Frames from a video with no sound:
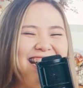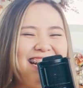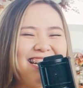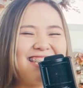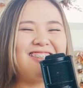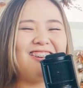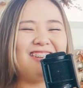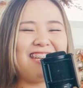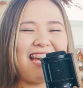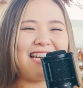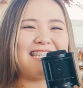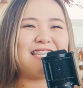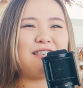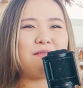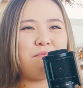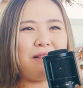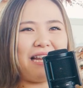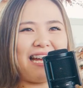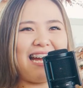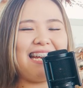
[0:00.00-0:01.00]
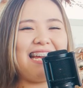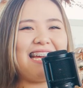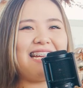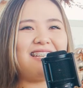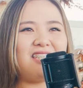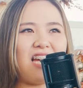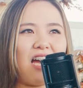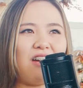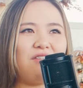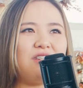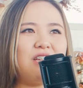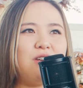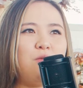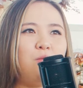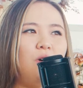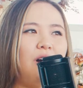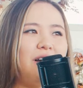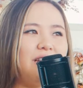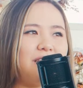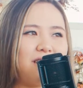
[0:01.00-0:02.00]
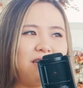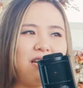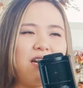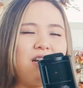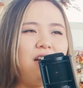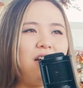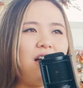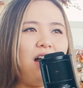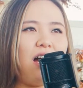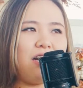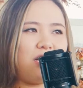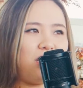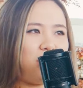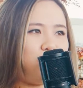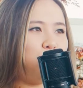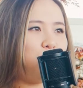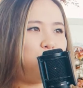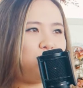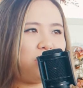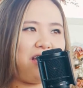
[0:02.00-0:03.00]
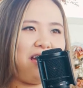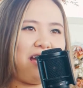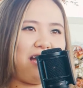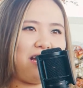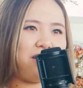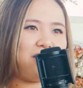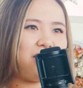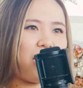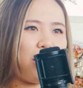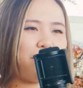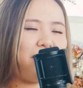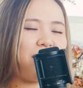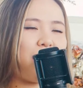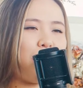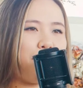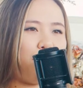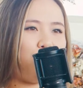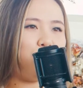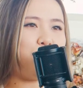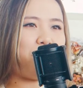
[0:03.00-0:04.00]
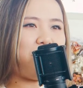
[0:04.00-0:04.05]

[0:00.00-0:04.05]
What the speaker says: So yes, planning definitely was a huge thing. Tommy and I both